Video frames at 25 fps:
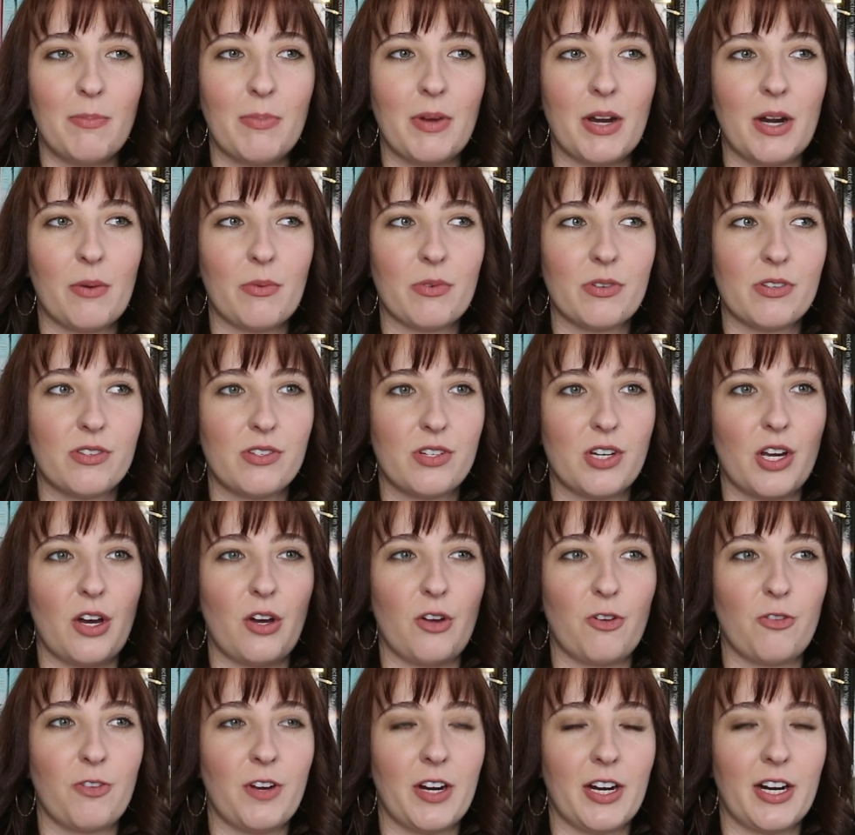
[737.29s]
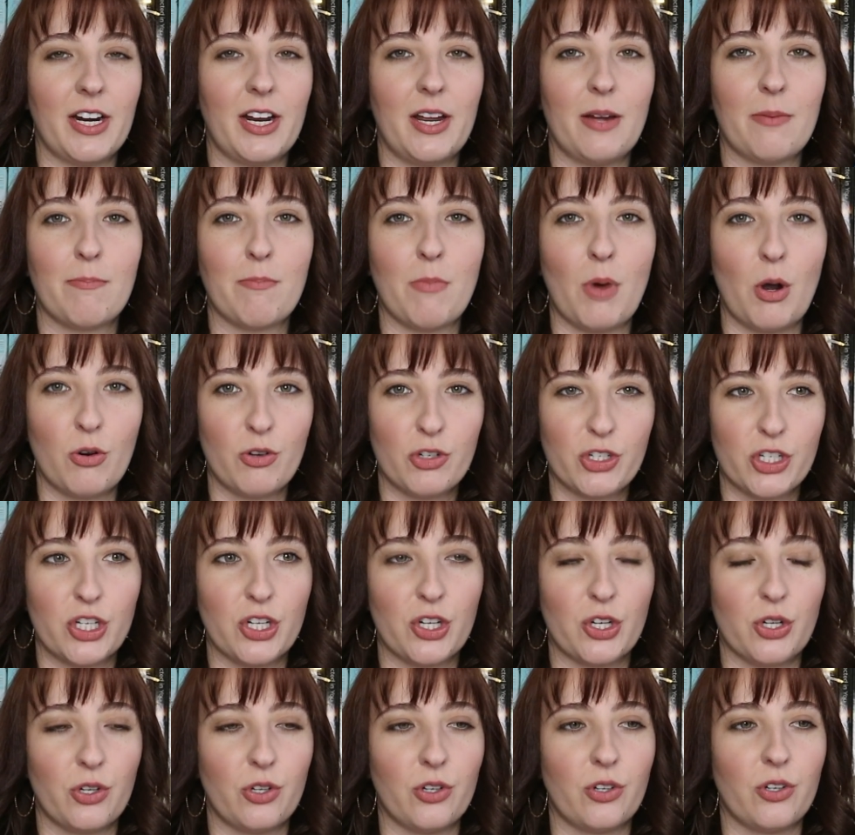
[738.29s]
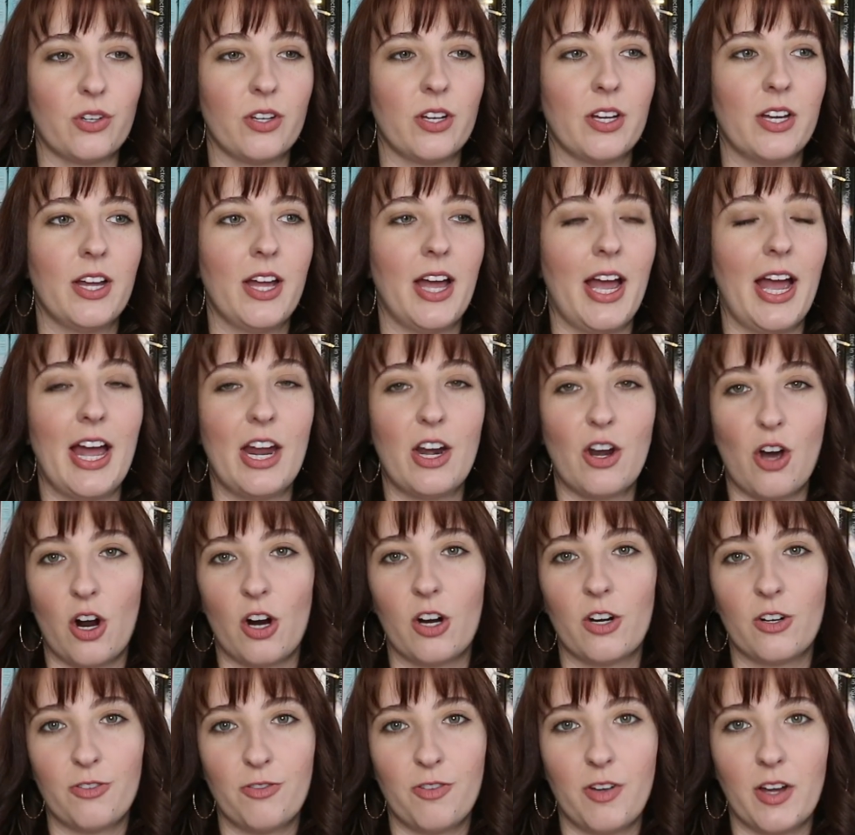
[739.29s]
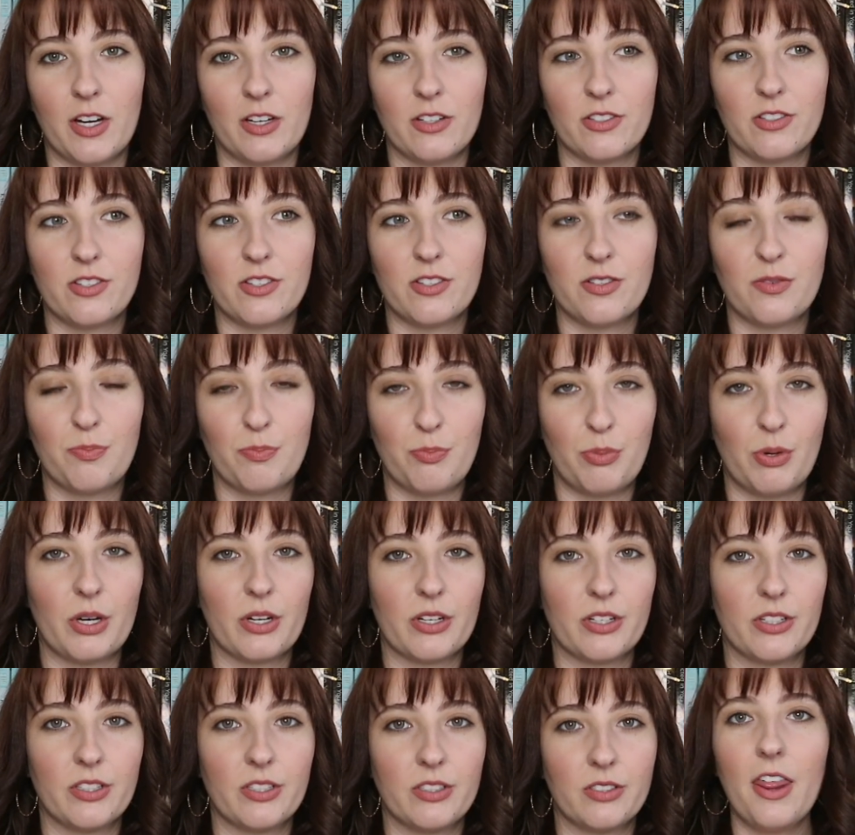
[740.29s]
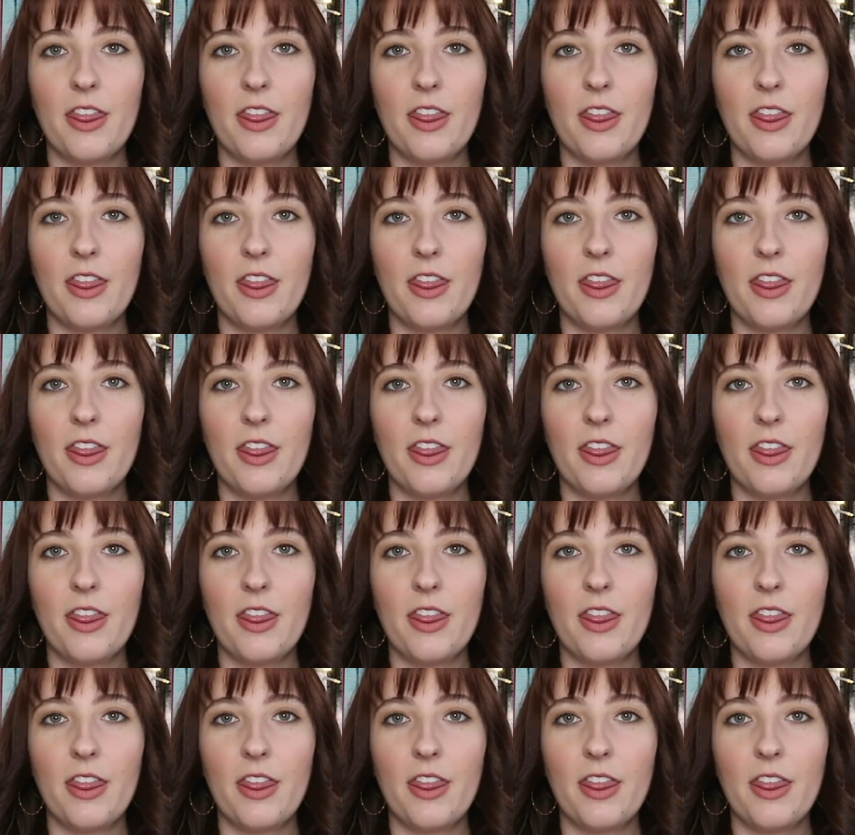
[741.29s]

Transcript: but it was still very emotional and heartfelt book.